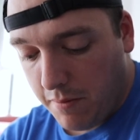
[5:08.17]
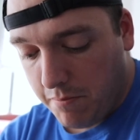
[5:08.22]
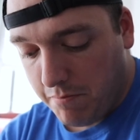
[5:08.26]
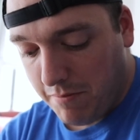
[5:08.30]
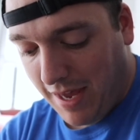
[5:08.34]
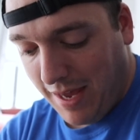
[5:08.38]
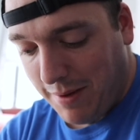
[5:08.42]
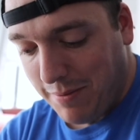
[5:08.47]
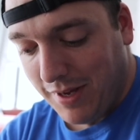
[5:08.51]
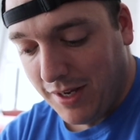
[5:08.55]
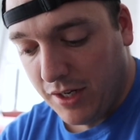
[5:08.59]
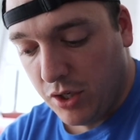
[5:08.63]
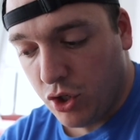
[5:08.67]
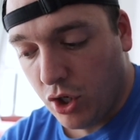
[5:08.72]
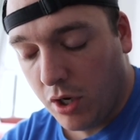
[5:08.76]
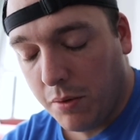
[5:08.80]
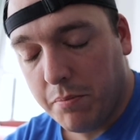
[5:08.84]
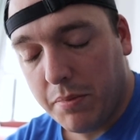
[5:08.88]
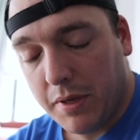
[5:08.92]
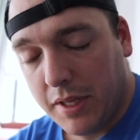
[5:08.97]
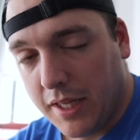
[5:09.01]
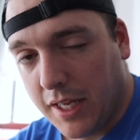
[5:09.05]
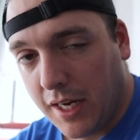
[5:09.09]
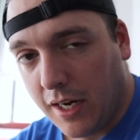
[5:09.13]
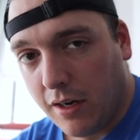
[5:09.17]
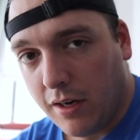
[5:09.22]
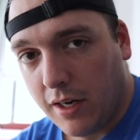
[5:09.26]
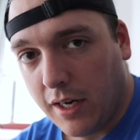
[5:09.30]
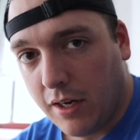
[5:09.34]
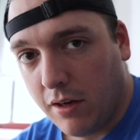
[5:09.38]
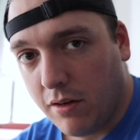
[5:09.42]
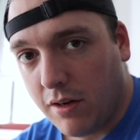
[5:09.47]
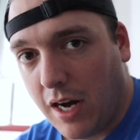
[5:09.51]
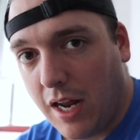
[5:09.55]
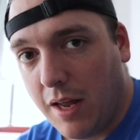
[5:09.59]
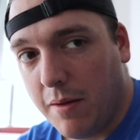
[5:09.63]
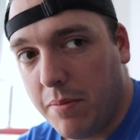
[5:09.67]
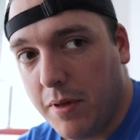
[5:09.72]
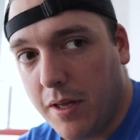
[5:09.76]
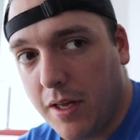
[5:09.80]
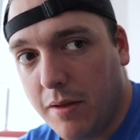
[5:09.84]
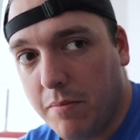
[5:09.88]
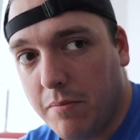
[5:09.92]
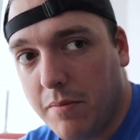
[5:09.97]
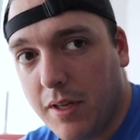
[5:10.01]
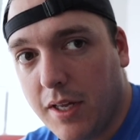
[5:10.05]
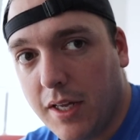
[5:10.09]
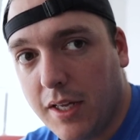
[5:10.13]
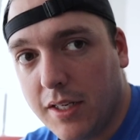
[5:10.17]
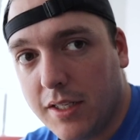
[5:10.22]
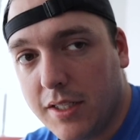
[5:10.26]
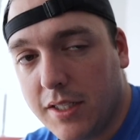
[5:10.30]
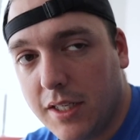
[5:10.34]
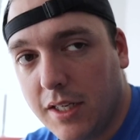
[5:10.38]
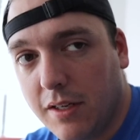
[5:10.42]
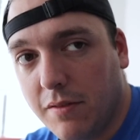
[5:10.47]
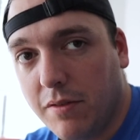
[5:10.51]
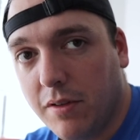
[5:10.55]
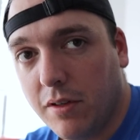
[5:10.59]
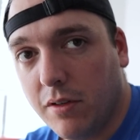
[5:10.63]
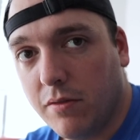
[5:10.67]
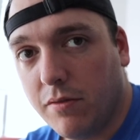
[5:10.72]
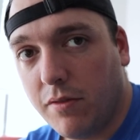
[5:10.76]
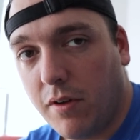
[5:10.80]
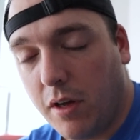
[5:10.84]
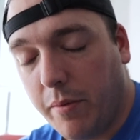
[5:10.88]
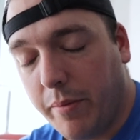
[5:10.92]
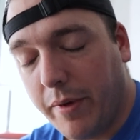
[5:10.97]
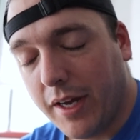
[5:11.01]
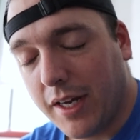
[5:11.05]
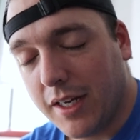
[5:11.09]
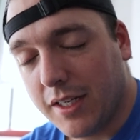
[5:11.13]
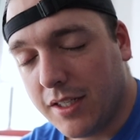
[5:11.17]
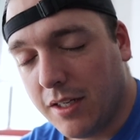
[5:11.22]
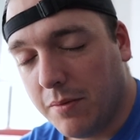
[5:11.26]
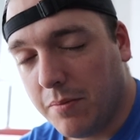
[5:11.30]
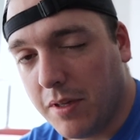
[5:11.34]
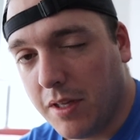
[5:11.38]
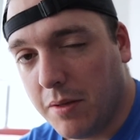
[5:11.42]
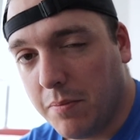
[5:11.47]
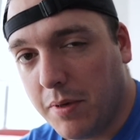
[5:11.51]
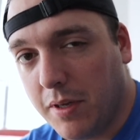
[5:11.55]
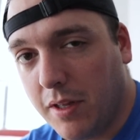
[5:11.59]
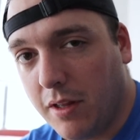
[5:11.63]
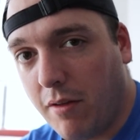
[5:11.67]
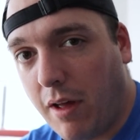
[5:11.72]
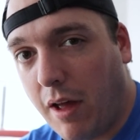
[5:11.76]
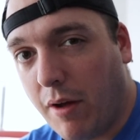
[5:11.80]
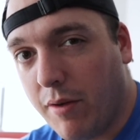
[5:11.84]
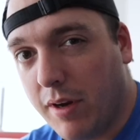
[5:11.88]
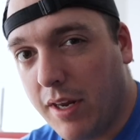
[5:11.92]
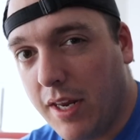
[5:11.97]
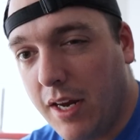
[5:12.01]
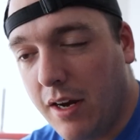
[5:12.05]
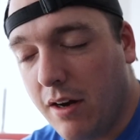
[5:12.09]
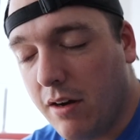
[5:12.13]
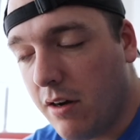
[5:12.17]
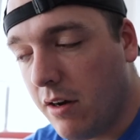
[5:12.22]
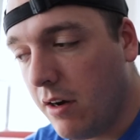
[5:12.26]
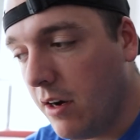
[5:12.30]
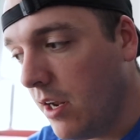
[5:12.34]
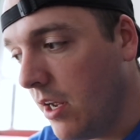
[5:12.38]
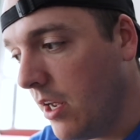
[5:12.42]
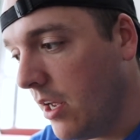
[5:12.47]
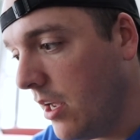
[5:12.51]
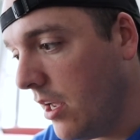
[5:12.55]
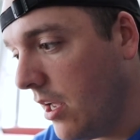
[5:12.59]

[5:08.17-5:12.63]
maybe jump in there and grab him and see if he'll fall back asleep on the pillow out here.